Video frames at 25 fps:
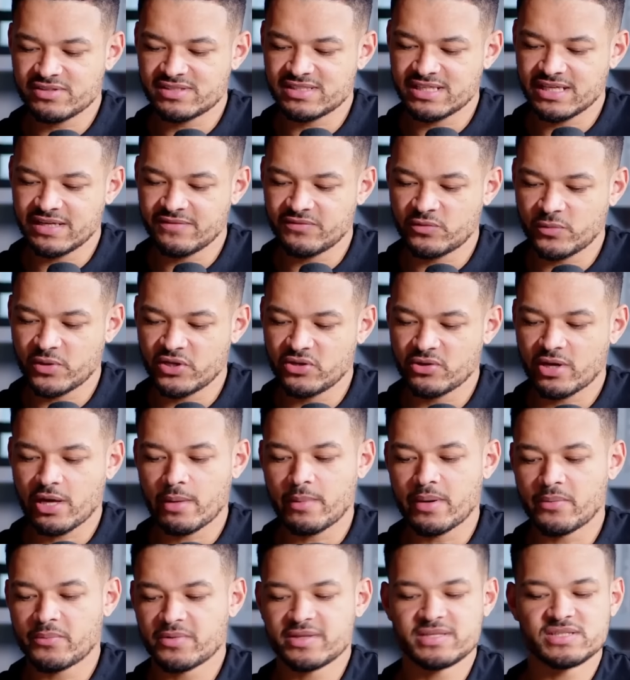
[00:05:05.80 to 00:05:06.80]
received when you
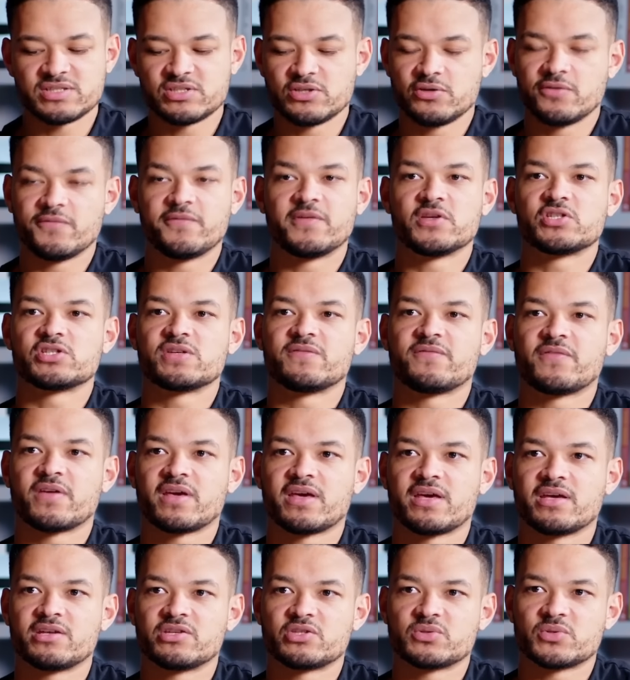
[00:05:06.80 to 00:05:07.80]
come up with this new vision for
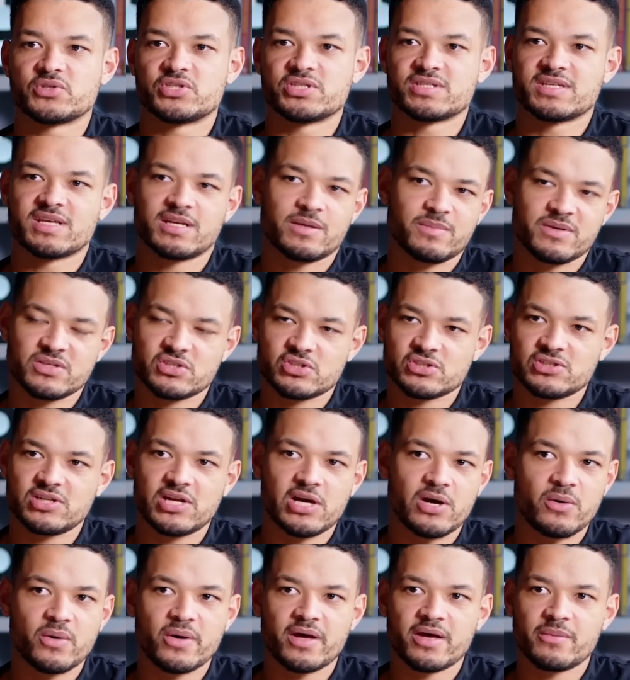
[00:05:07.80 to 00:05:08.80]
Hinge, which is going to be
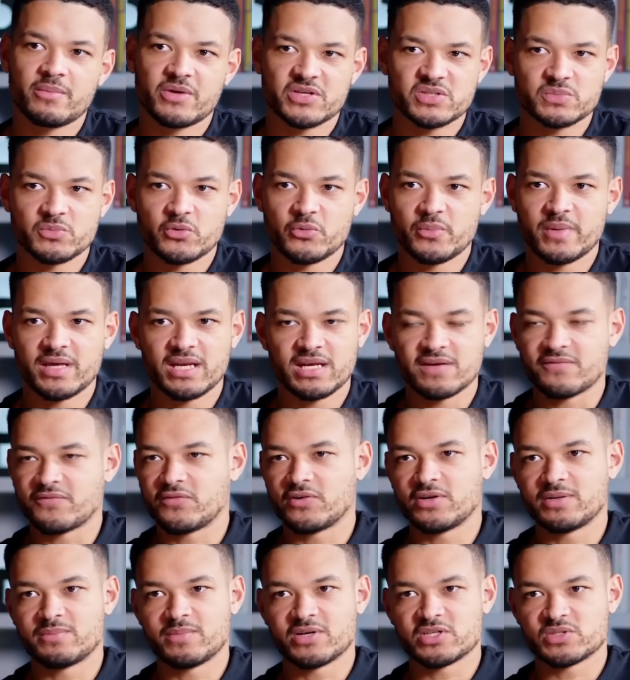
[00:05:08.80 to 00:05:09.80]
slower, much more
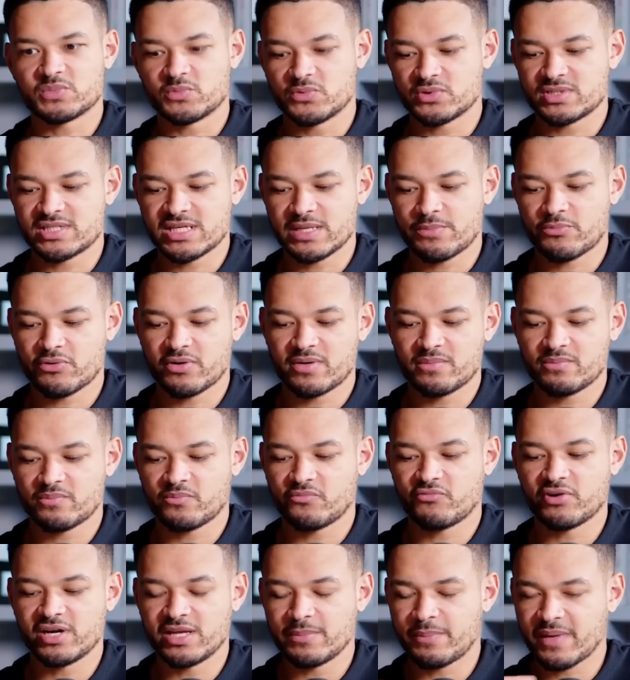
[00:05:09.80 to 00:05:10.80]
meaningful, and much more deeper, and
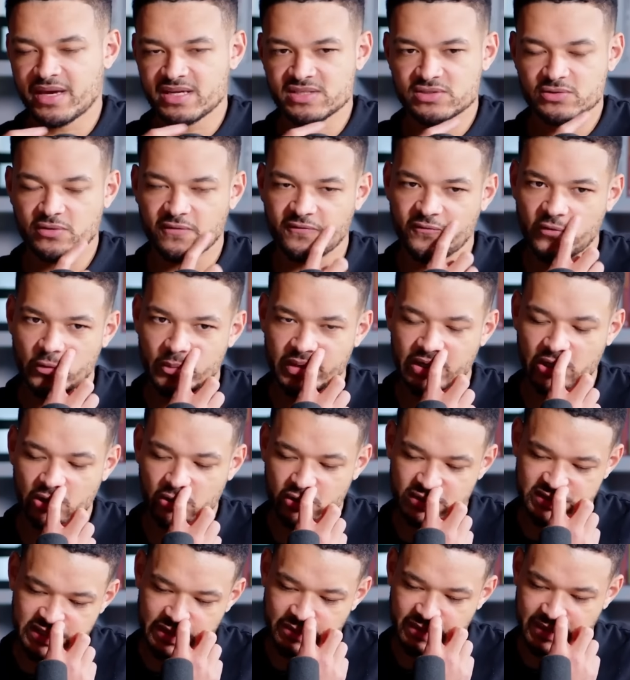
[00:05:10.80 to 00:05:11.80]
really based on forming
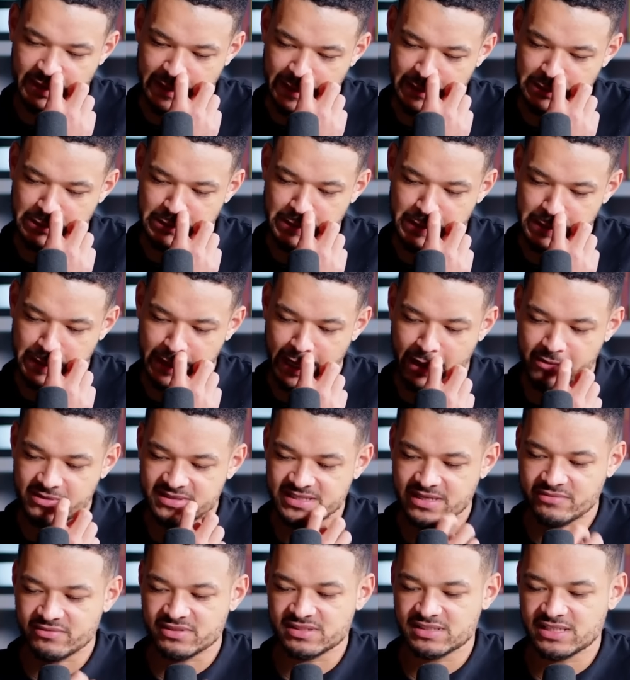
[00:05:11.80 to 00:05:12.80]
long-term connections? How
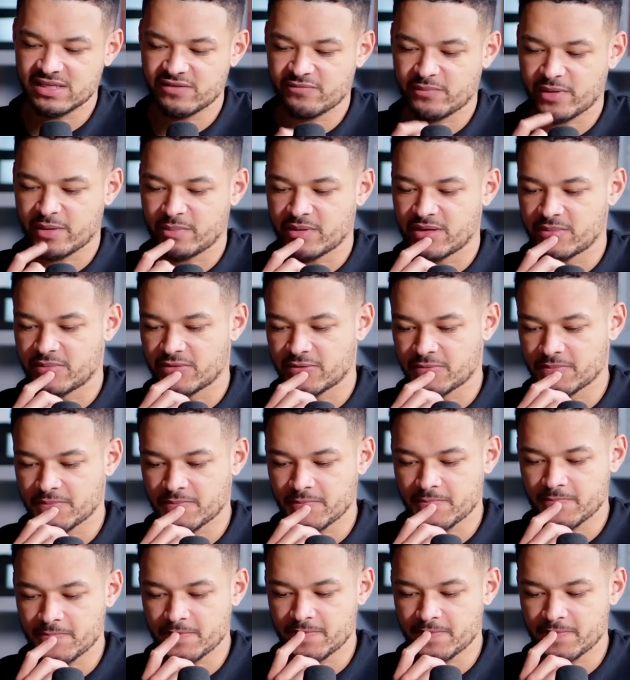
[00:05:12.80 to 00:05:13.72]
is that received by people?